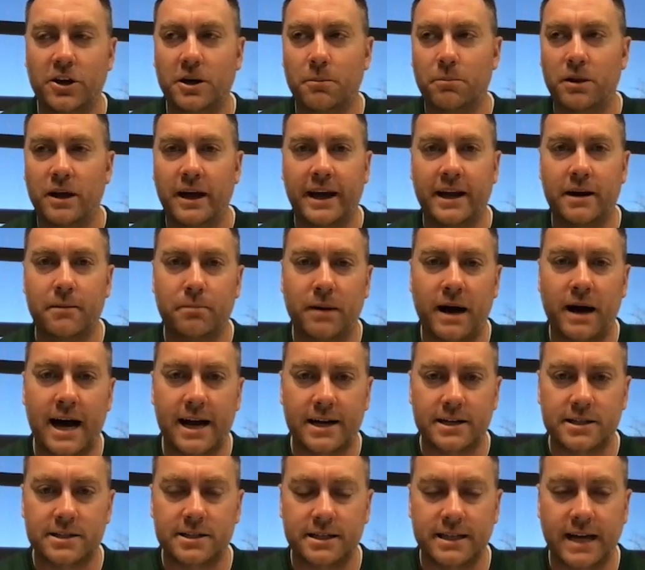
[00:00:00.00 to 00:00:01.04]
can play in a
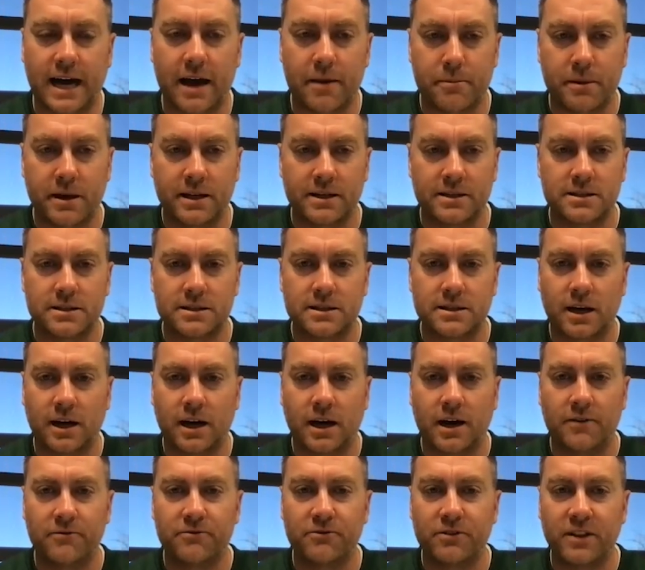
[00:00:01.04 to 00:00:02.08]
box, a diamond,
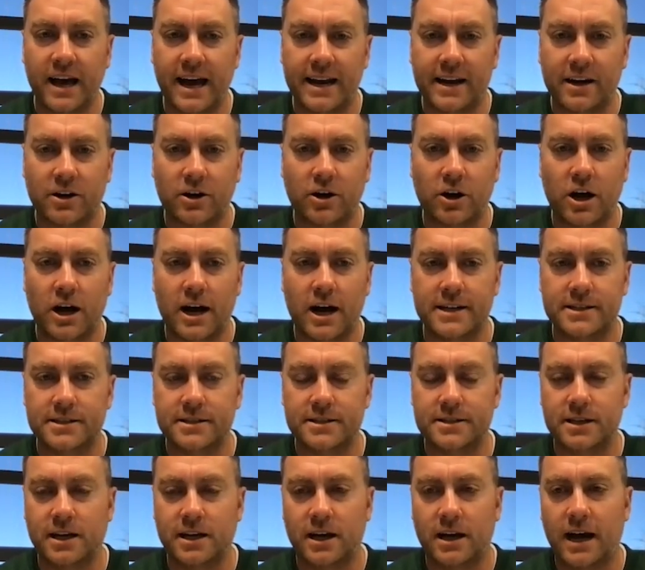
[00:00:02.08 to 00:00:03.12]
uh, flat
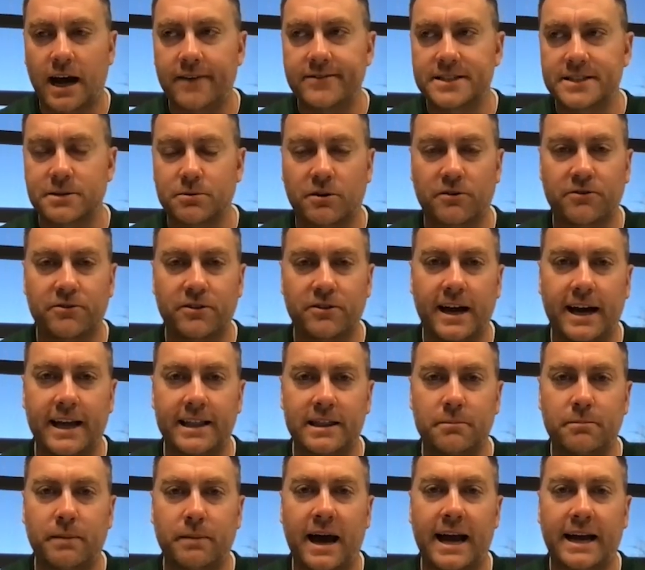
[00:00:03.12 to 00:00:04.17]
across. Uh, obviously, we're flat in
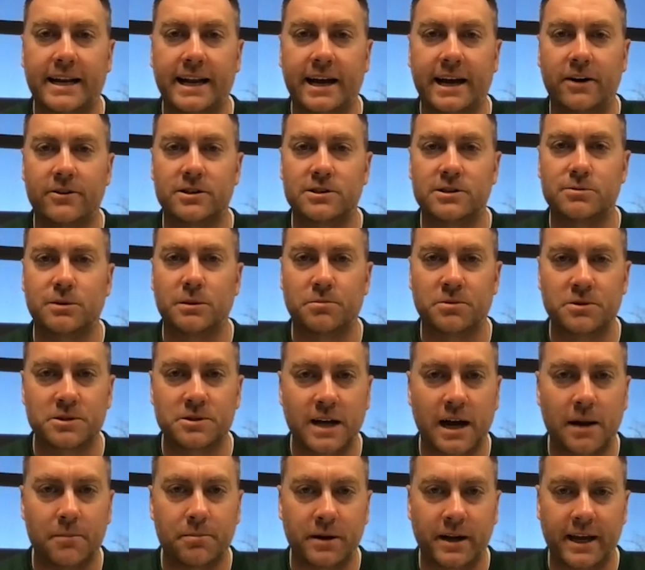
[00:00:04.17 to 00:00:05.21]
the back now. The sweeper
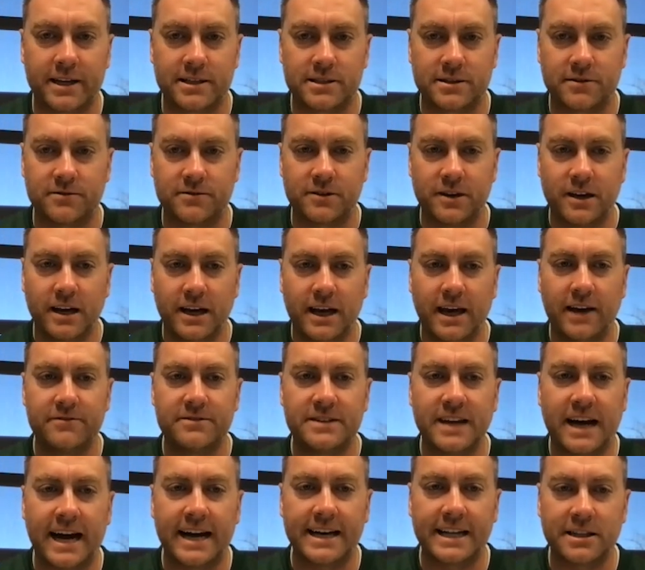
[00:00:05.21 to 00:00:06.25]
stopper days have, have
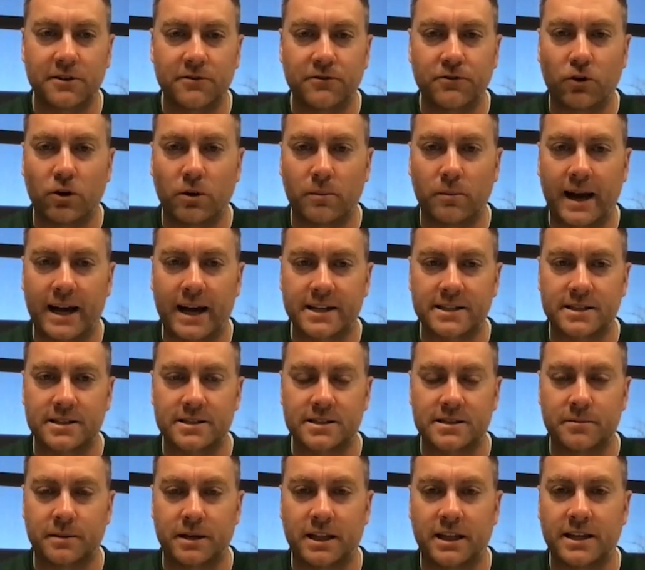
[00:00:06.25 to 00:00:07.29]
died in the four back
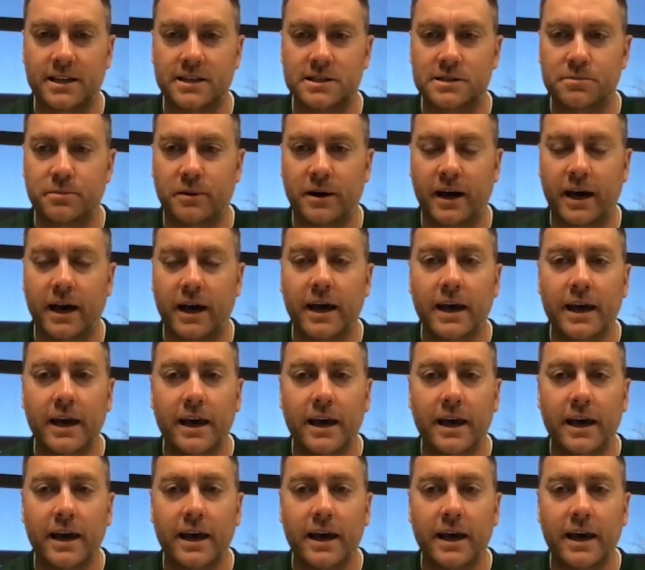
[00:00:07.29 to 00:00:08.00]
system at least, but